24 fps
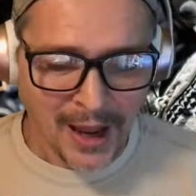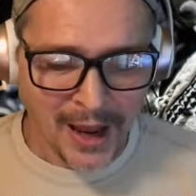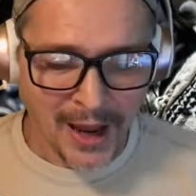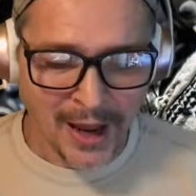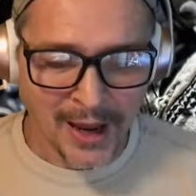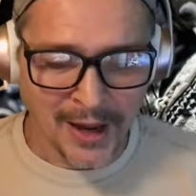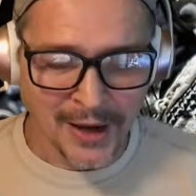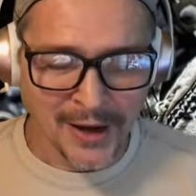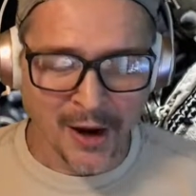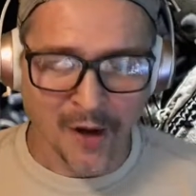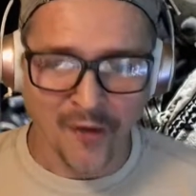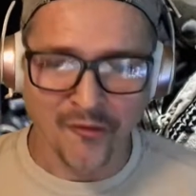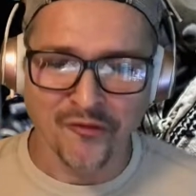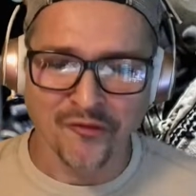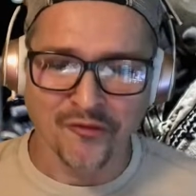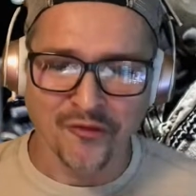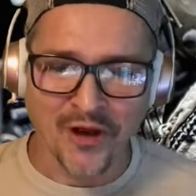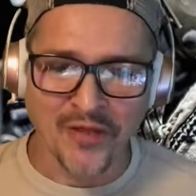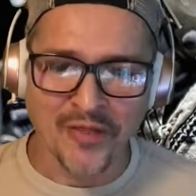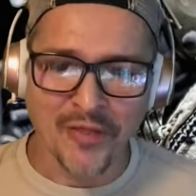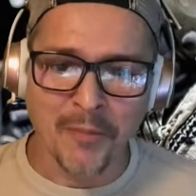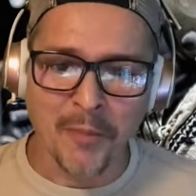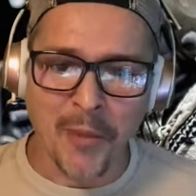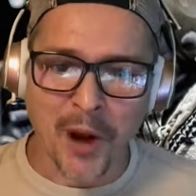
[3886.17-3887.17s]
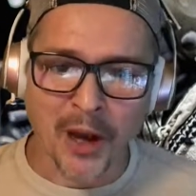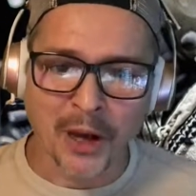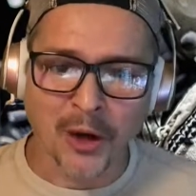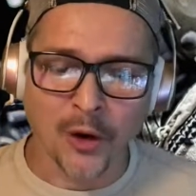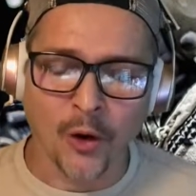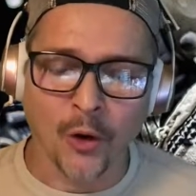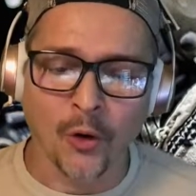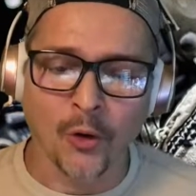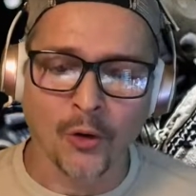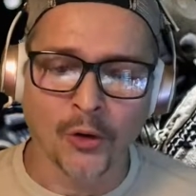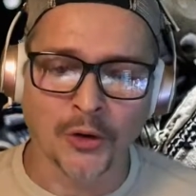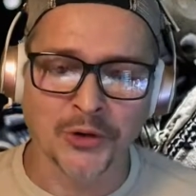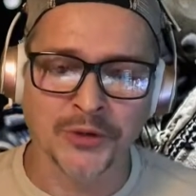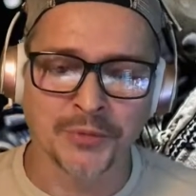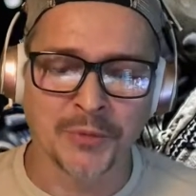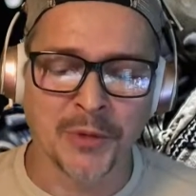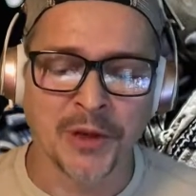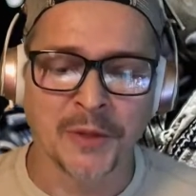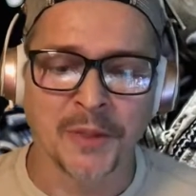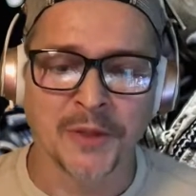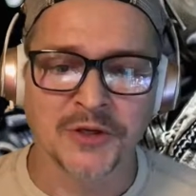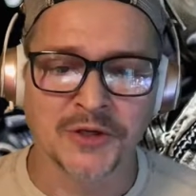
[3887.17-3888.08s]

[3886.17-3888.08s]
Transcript: And a friend of mine calls me.